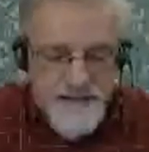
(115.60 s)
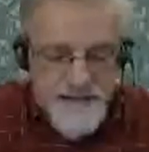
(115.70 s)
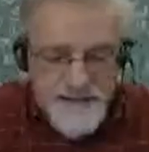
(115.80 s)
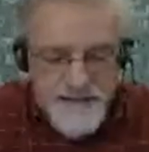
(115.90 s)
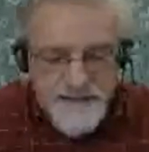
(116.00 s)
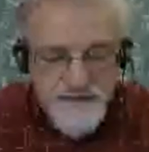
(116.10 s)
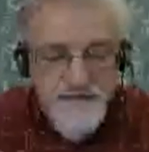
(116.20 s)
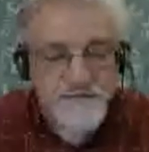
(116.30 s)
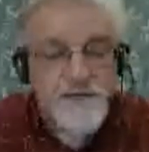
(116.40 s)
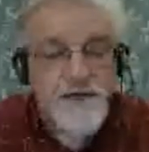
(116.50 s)
And
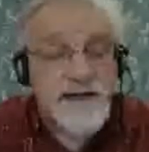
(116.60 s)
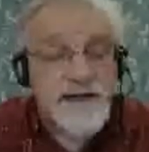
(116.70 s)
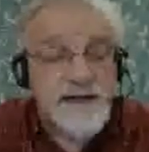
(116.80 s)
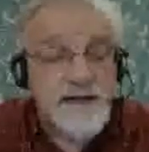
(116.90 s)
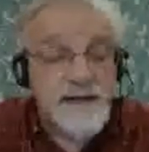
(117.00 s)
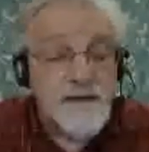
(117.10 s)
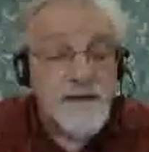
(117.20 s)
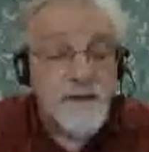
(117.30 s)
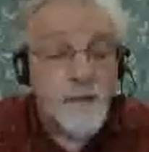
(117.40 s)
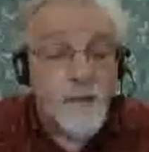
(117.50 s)
if I
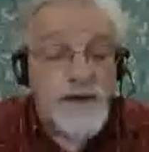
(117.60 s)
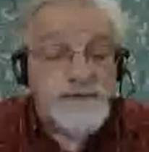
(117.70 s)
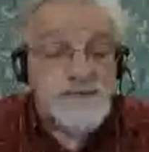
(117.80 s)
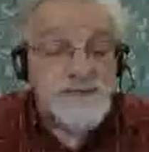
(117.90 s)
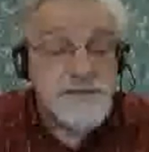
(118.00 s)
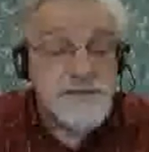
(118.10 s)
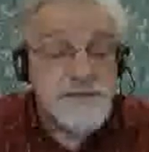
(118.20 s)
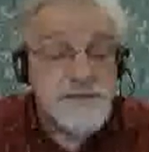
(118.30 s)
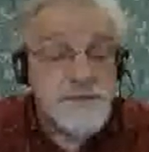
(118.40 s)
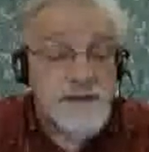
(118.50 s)
want
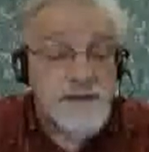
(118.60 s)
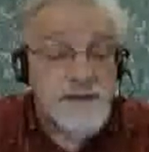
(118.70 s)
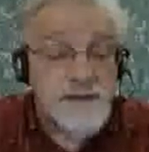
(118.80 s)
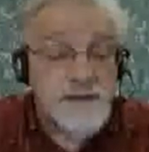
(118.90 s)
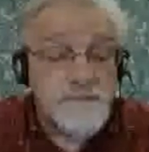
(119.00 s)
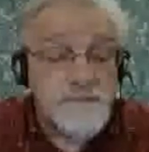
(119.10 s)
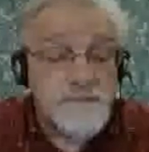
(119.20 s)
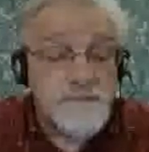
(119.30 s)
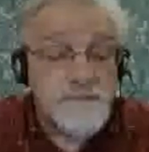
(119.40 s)
to um,